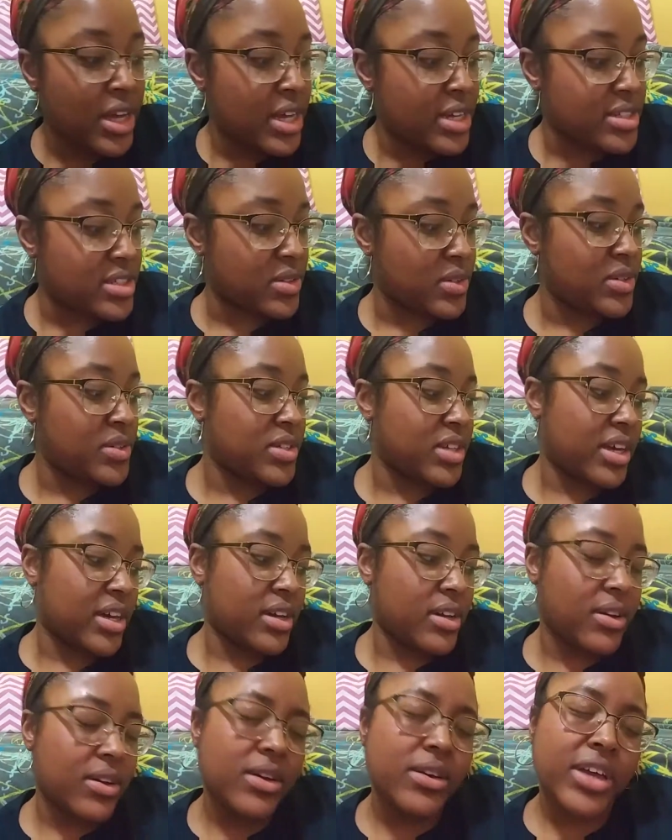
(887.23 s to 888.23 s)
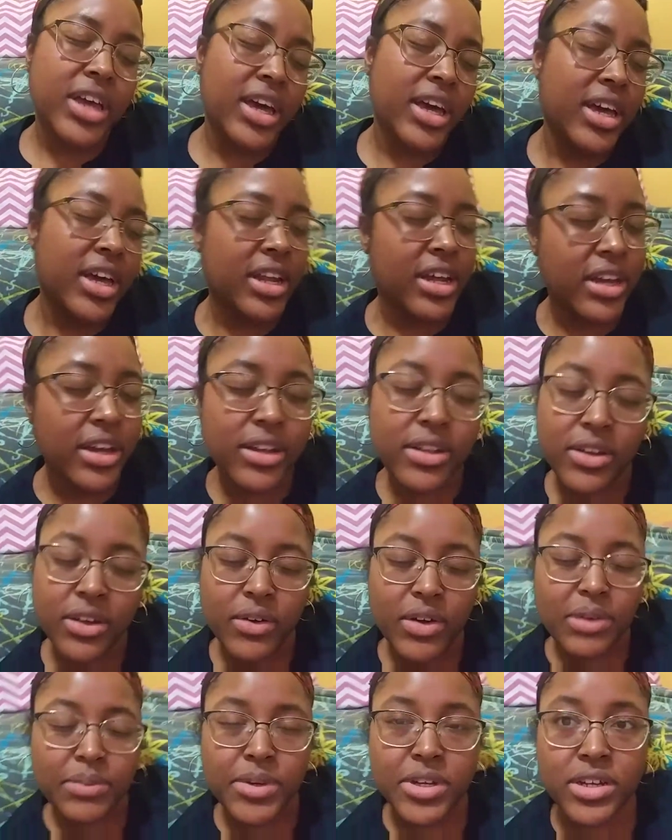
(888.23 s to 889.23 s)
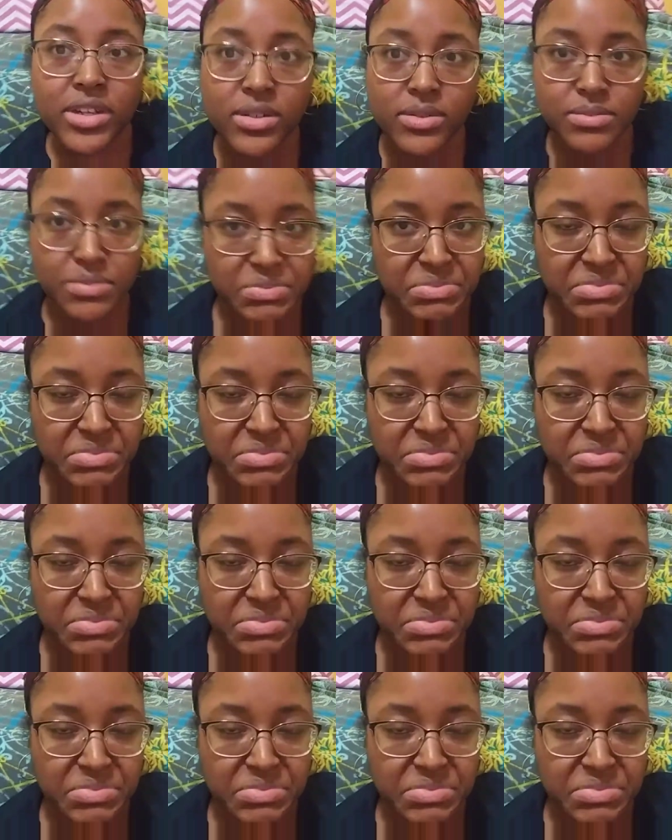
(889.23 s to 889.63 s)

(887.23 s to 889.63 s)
So he's like, okay, can I, help cook?